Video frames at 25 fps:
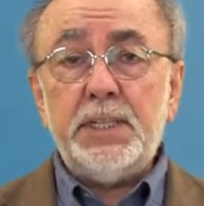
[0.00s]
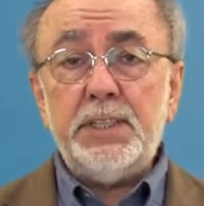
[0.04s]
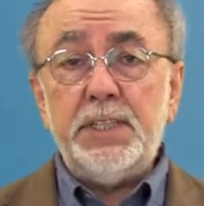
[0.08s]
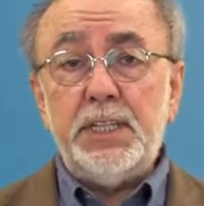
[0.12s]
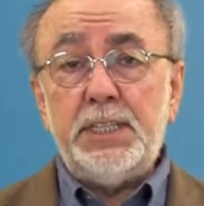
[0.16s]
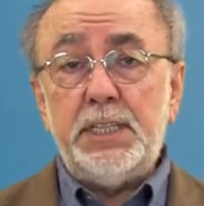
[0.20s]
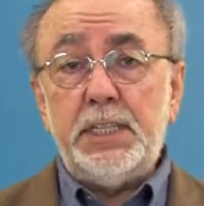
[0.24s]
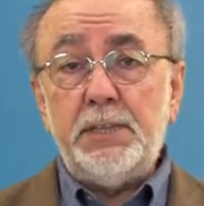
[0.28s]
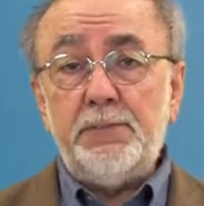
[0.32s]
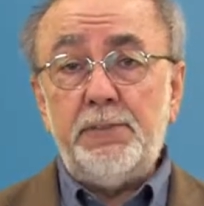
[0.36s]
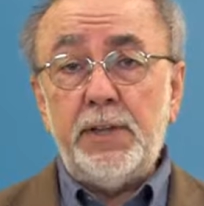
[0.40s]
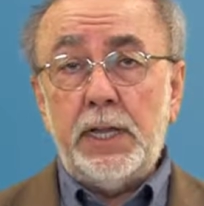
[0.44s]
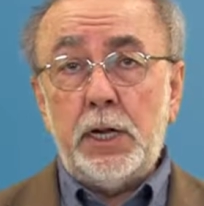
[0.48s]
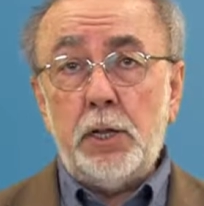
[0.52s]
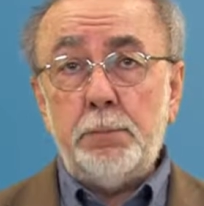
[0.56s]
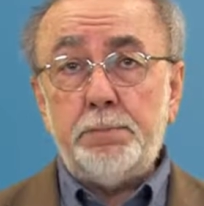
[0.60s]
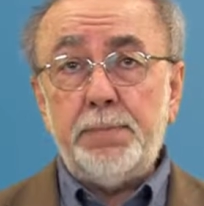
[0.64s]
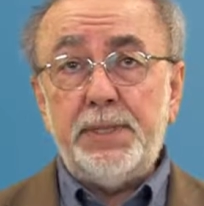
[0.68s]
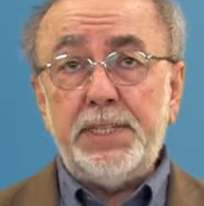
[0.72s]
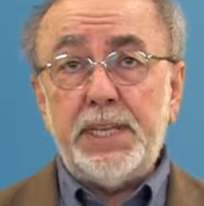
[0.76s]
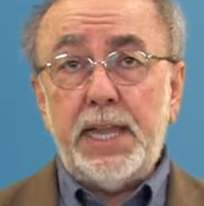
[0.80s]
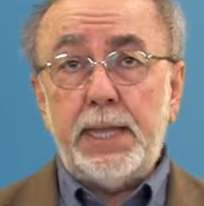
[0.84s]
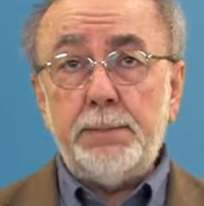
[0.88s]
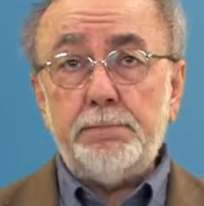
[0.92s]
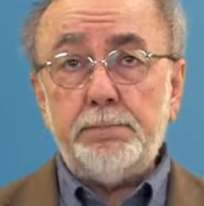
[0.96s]
the
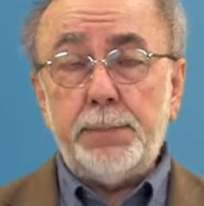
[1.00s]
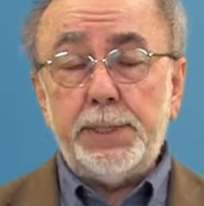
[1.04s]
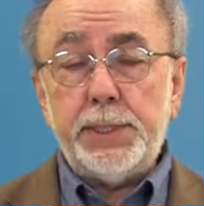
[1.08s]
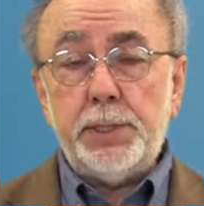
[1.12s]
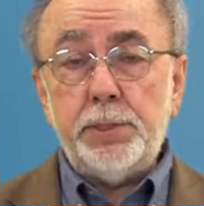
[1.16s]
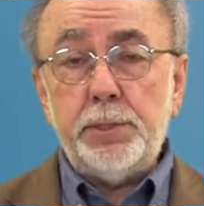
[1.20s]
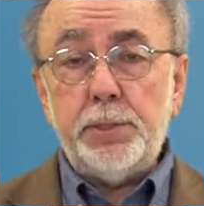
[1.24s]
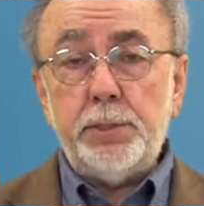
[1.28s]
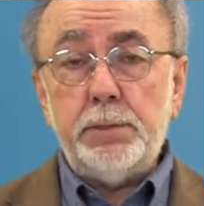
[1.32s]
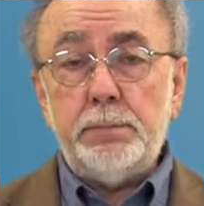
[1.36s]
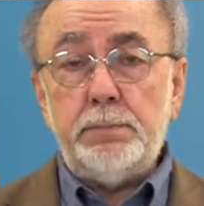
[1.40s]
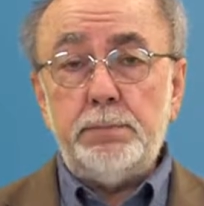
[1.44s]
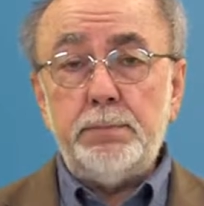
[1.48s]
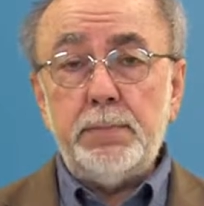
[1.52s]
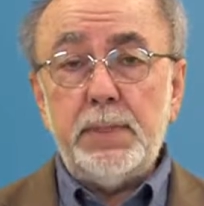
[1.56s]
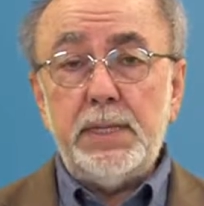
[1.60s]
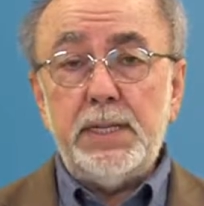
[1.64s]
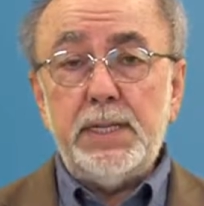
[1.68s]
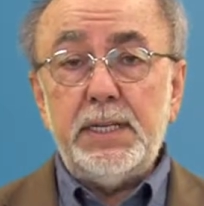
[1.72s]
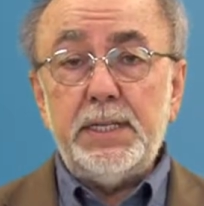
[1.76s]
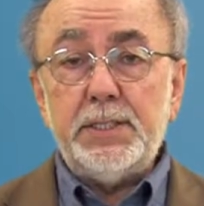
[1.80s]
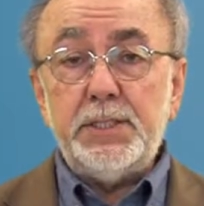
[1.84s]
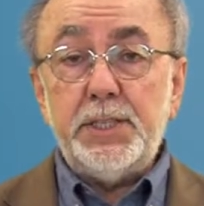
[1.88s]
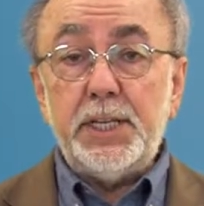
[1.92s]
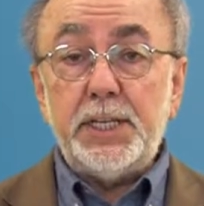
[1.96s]
developing embryo,
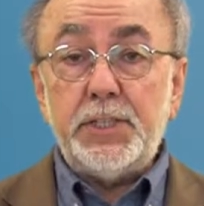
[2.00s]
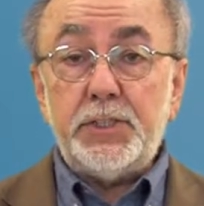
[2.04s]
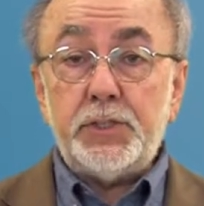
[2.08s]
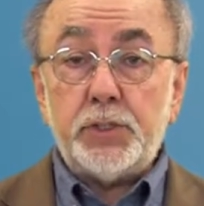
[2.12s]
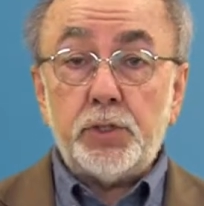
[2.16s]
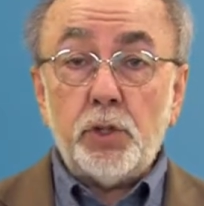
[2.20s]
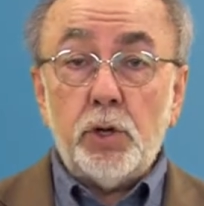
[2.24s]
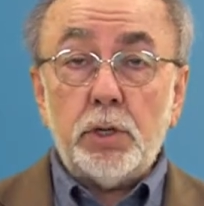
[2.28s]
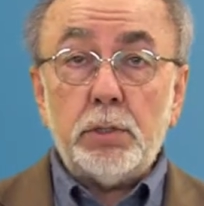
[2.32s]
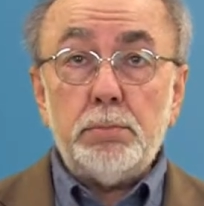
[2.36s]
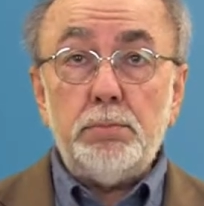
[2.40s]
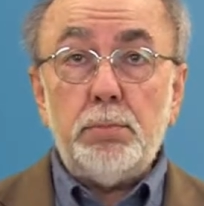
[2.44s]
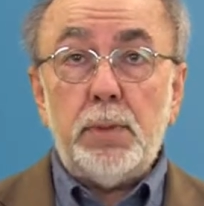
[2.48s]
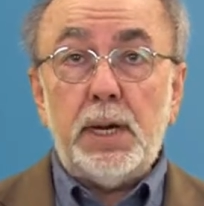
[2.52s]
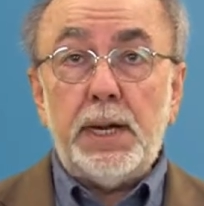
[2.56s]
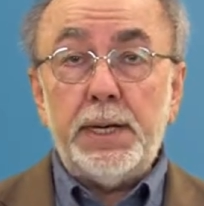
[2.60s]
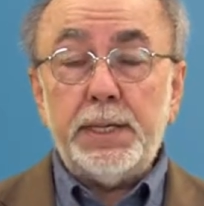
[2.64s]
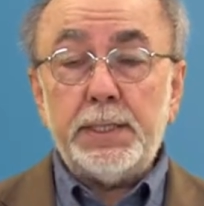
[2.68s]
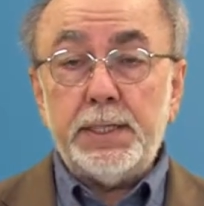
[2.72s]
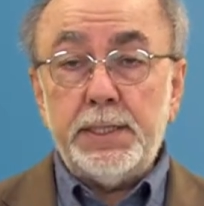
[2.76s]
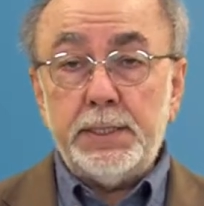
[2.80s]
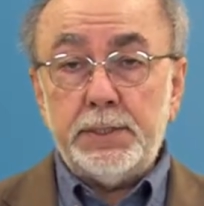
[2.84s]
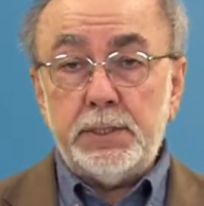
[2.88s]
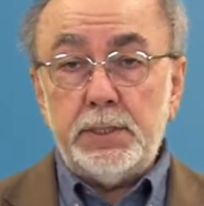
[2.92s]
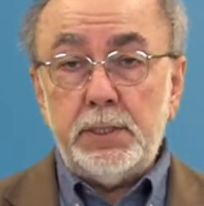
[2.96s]
the stock
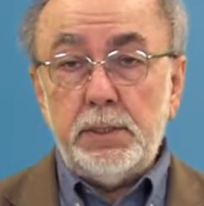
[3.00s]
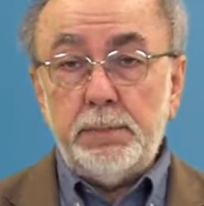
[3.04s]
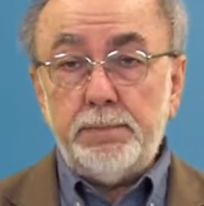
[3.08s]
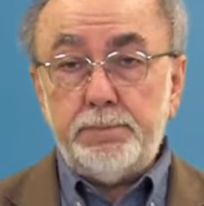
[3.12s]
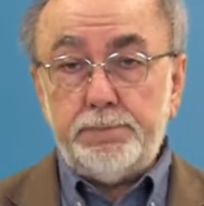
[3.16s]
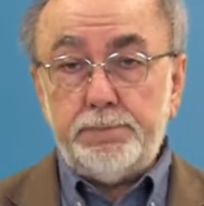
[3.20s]
market,